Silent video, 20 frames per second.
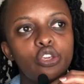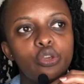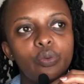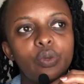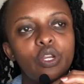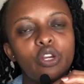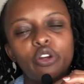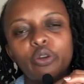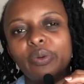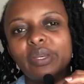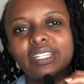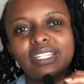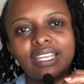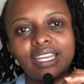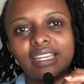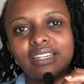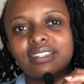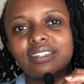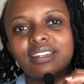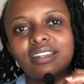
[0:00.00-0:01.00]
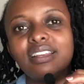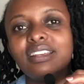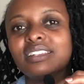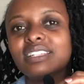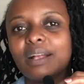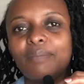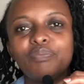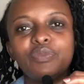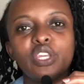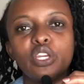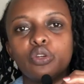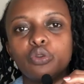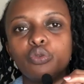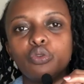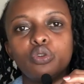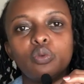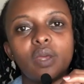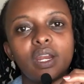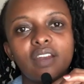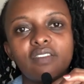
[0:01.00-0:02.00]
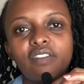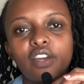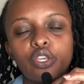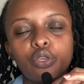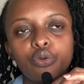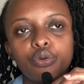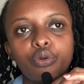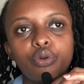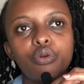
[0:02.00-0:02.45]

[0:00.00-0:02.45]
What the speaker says: you will always get something good wherever you